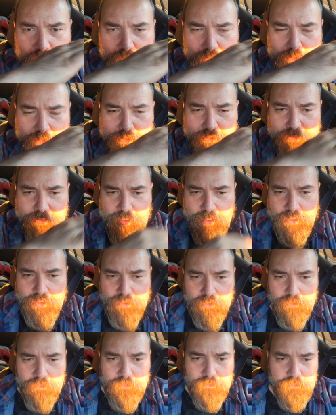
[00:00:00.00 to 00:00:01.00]
like that.
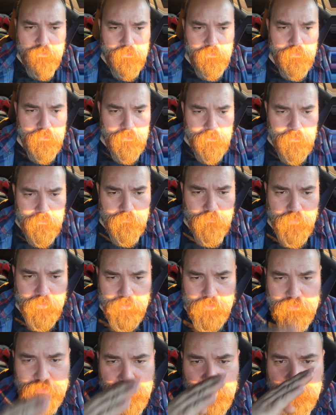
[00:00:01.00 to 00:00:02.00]

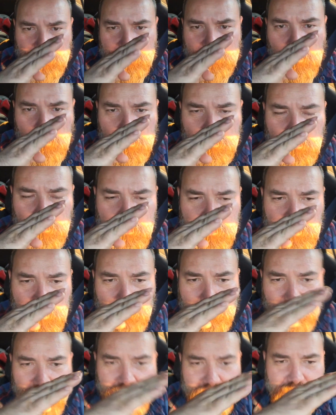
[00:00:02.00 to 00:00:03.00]
Like its nose was
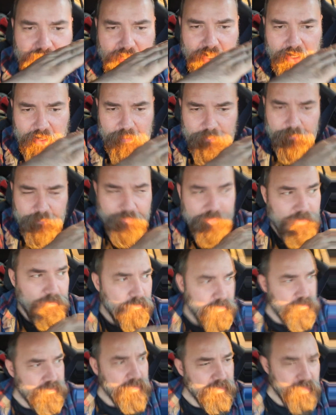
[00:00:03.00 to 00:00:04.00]
up like that, but
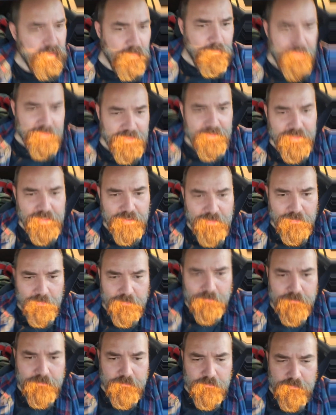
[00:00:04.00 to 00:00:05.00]
it was like coming
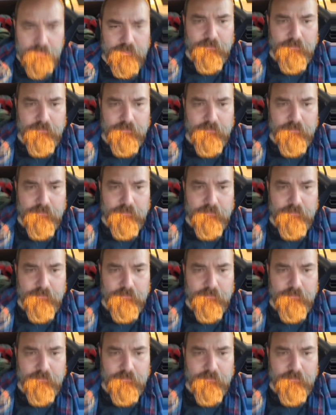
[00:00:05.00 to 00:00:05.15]
down.